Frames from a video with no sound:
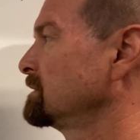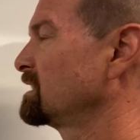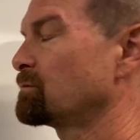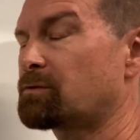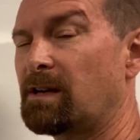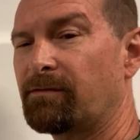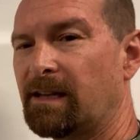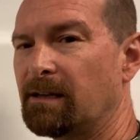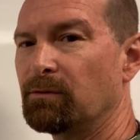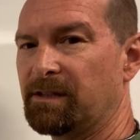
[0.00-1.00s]
So we're trying to find
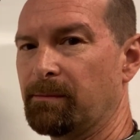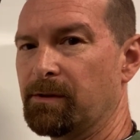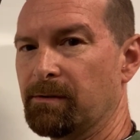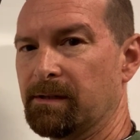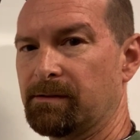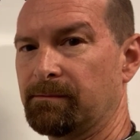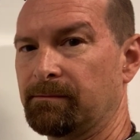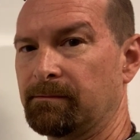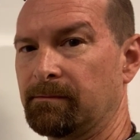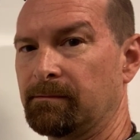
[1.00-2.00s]
out what W is.
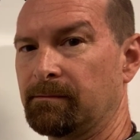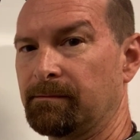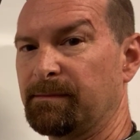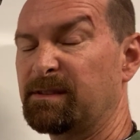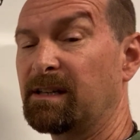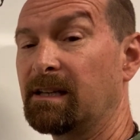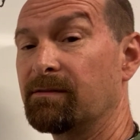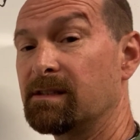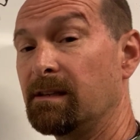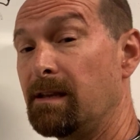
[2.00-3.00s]
It's going to give
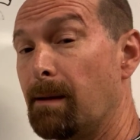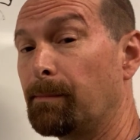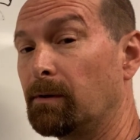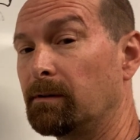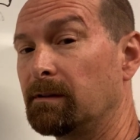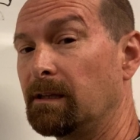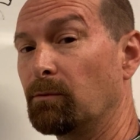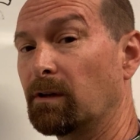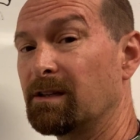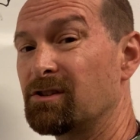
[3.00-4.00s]
us a number, and then we're
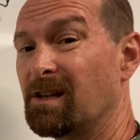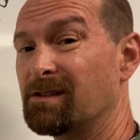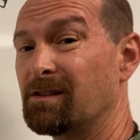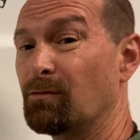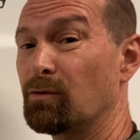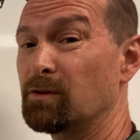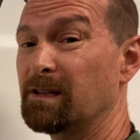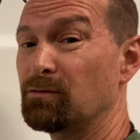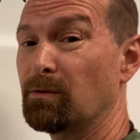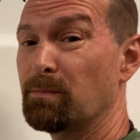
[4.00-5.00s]
going to change it
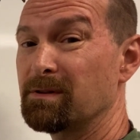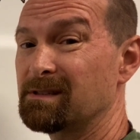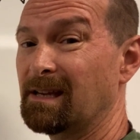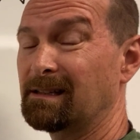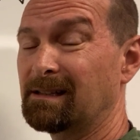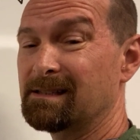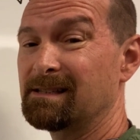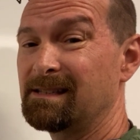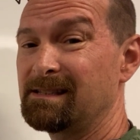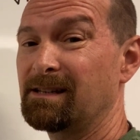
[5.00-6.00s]
into a percent, because
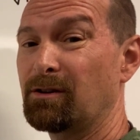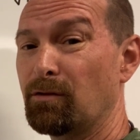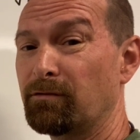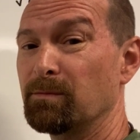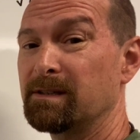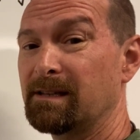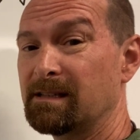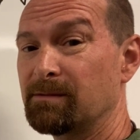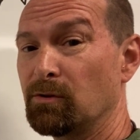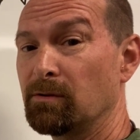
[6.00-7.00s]
it's easy to go from a
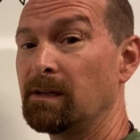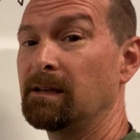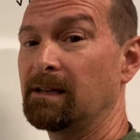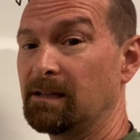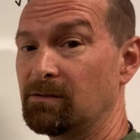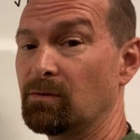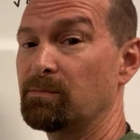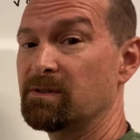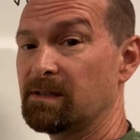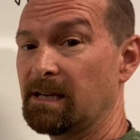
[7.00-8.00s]
decimal into a
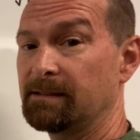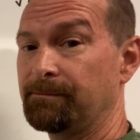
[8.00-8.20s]
percent.